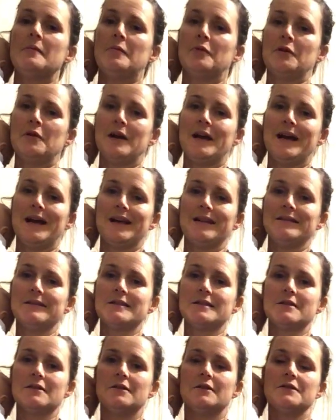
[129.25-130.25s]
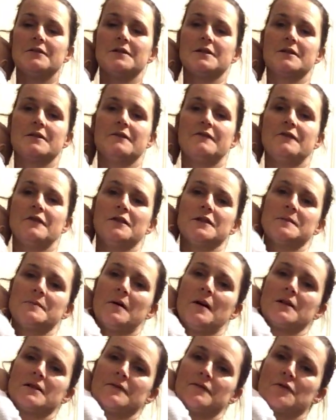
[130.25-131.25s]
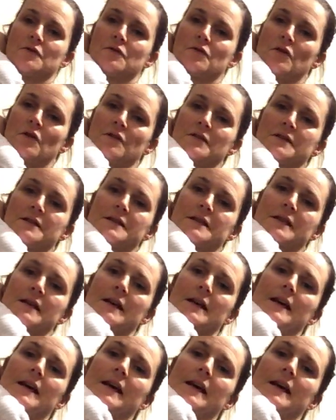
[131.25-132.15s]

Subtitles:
Put your hand under the first part of the cross